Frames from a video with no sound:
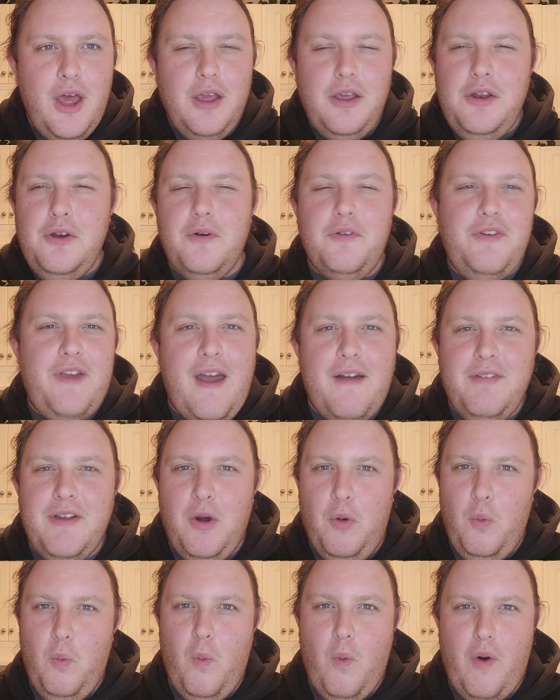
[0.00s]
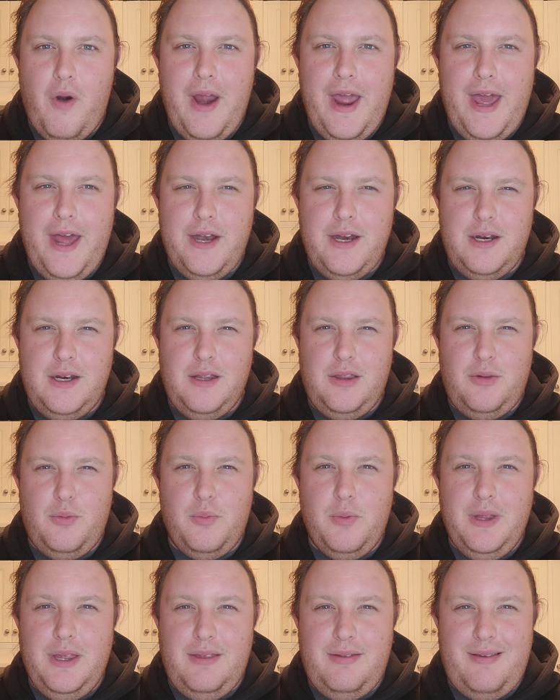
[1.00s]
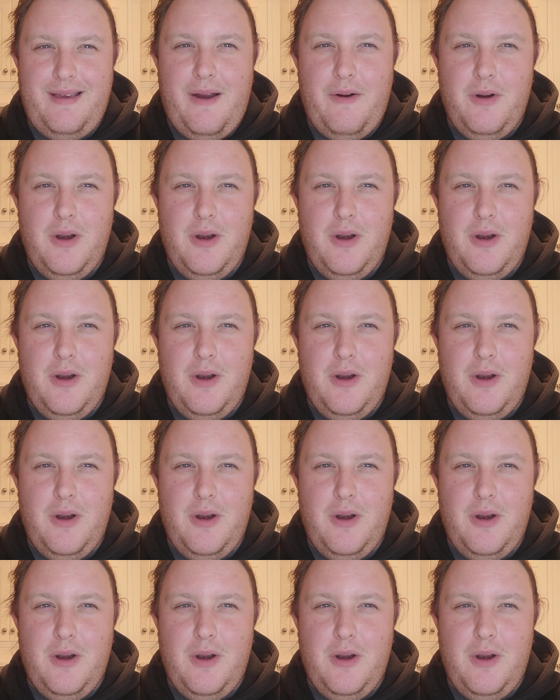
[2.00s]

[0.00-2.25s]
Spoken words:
you know, if you have like a warhead and it's really sour